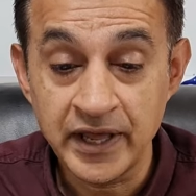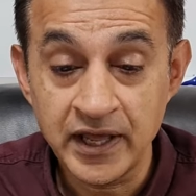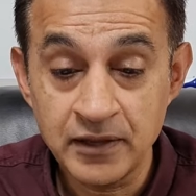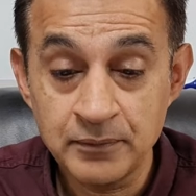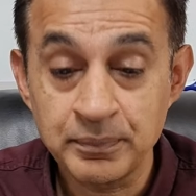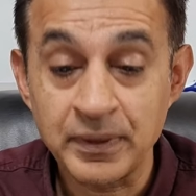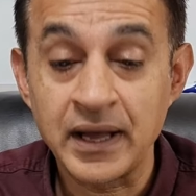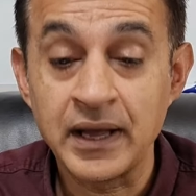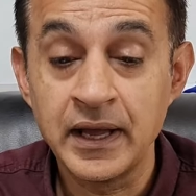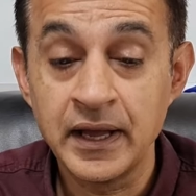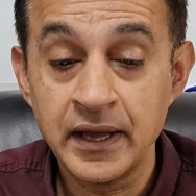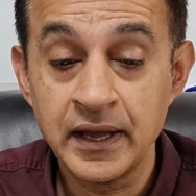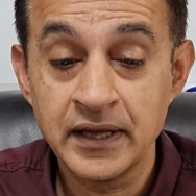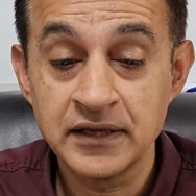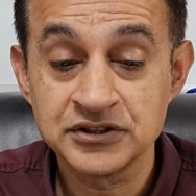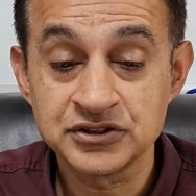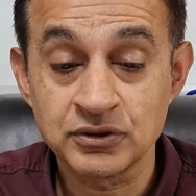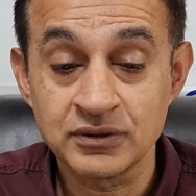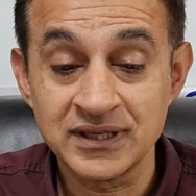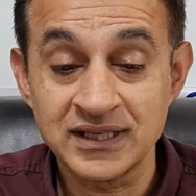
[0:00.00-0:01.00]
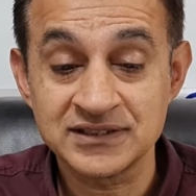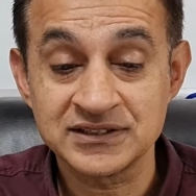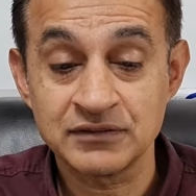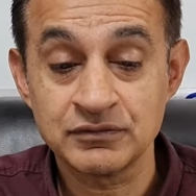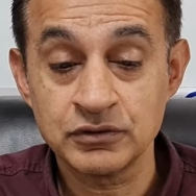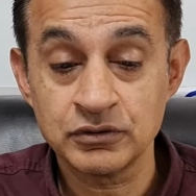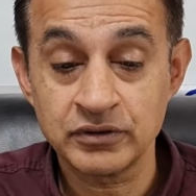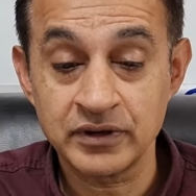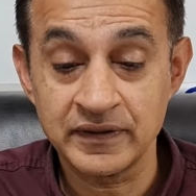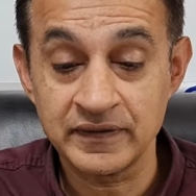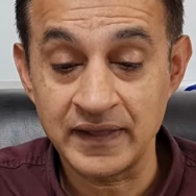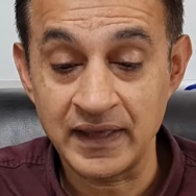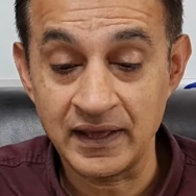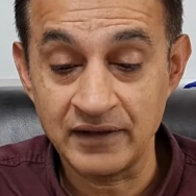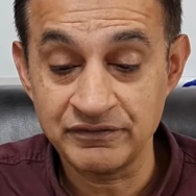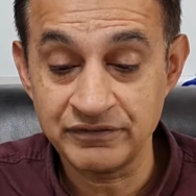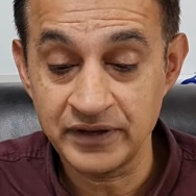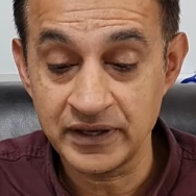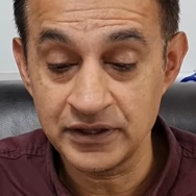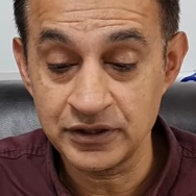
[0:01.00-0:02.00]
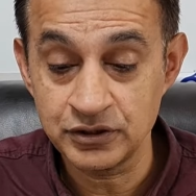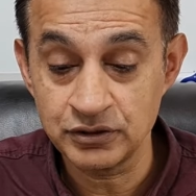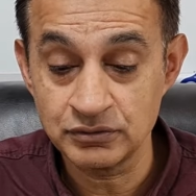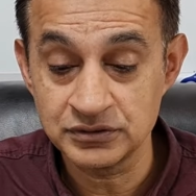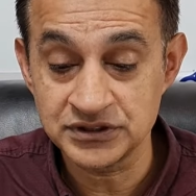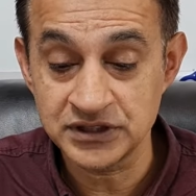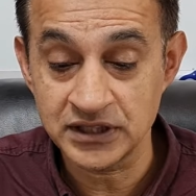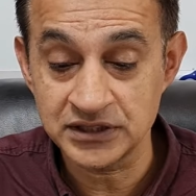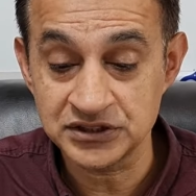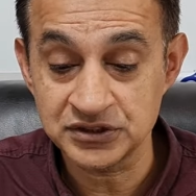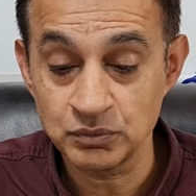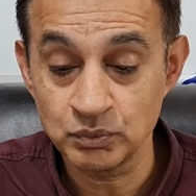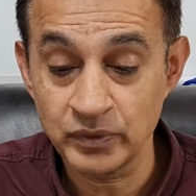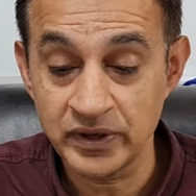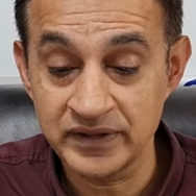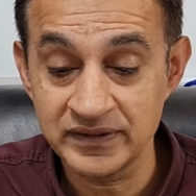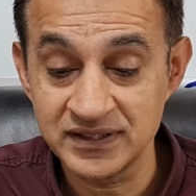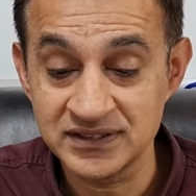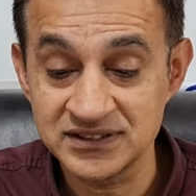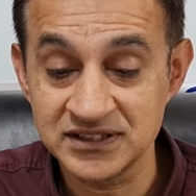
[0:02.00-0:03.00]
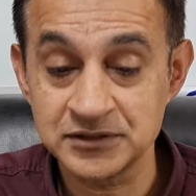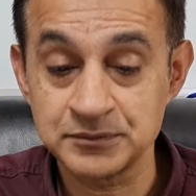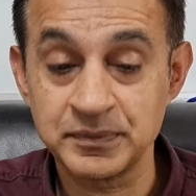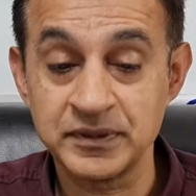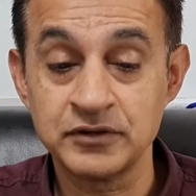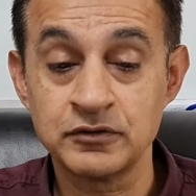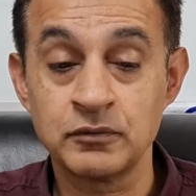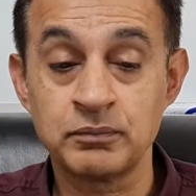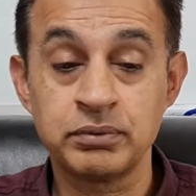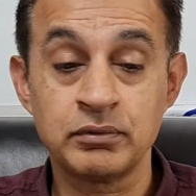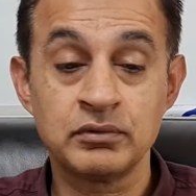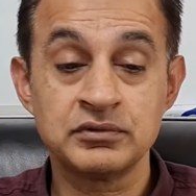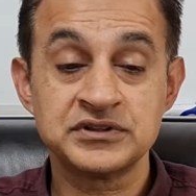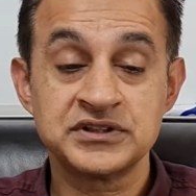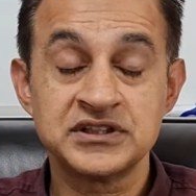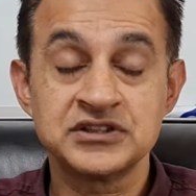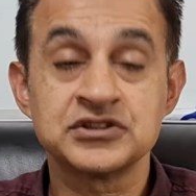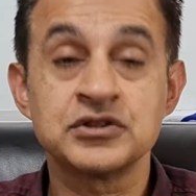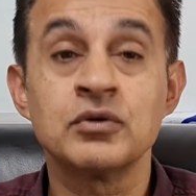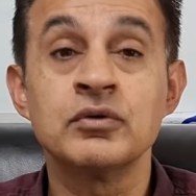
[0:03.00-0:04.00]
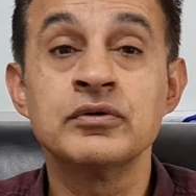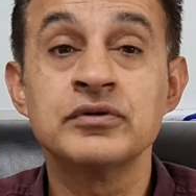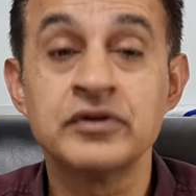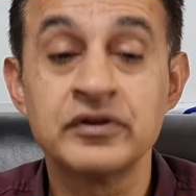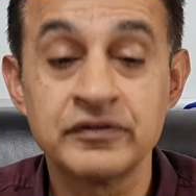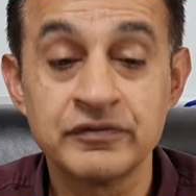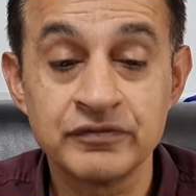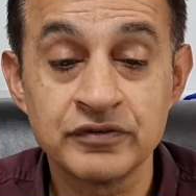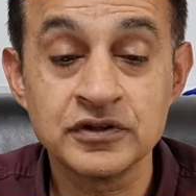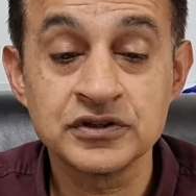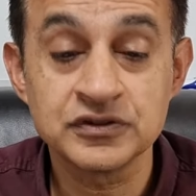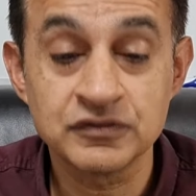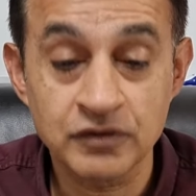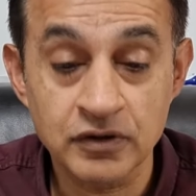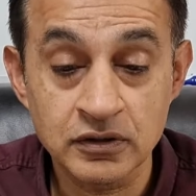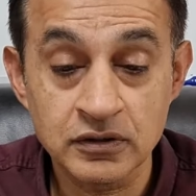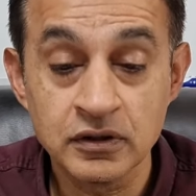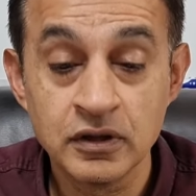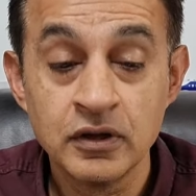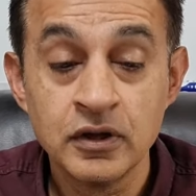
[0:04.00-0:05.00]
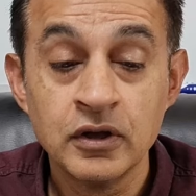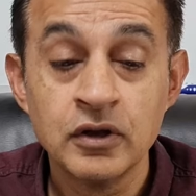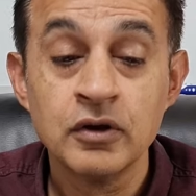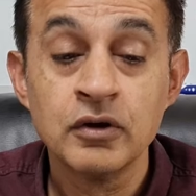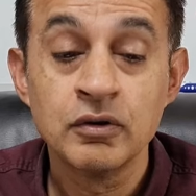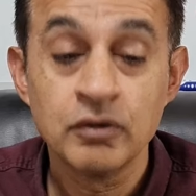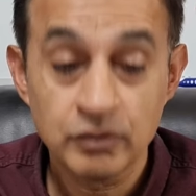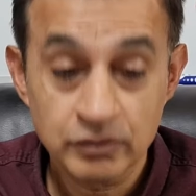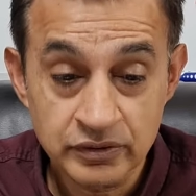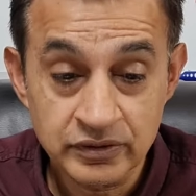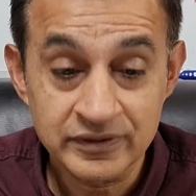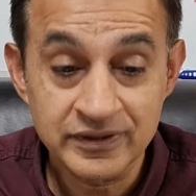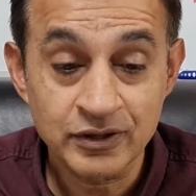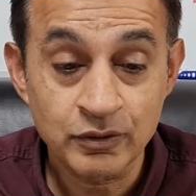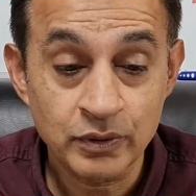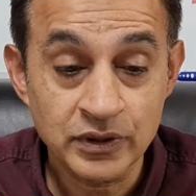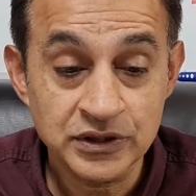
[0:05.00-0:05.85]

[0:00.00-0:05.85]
NAPE. Uh, so let's have a look at the F A Q section where this has been reported. So under the first of all, under the